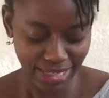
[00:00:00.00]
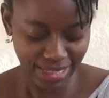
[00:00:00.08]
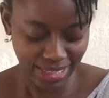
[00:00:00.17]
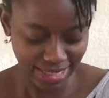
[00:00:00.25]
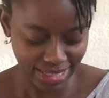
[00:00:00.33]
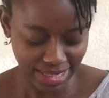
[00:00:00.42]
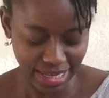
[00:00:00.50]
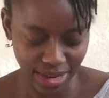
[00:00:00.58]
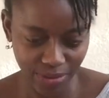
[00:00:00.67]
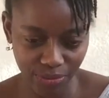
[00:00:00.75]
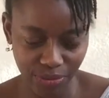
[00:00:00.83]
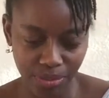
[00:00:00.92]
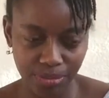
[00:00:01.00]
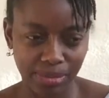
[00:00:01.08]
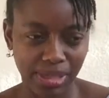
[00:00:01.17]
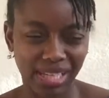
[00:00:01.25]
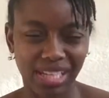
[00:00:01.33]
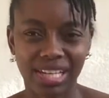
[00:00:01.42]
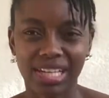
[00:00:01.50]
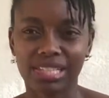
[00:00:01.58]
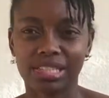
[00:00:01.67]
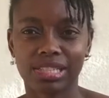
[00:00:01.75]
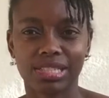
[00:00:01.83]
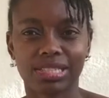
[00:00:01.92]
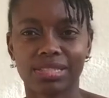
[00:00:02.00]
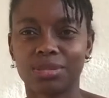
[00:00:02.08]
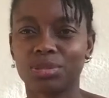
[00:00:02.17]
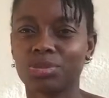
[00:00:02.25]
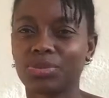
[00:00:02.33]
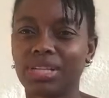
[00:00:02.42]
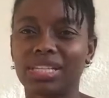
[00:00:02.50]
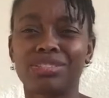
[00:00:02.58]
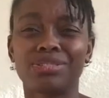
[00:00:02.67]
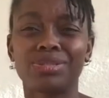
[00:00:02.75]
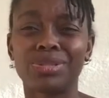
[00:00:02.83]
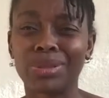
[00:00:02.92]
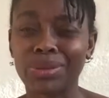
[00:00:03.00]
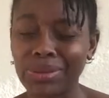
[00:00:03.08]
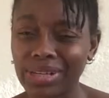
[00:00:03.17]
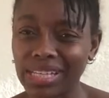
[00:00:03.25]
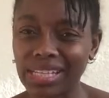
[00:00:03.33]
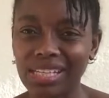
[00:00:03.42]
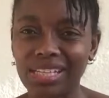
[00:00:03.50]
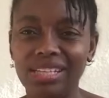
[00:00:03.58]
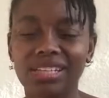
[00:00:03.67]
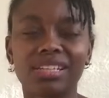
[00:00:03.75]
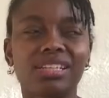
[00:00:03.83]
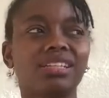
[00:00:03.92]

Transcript: It's not for me. It's just the train. It's dirty.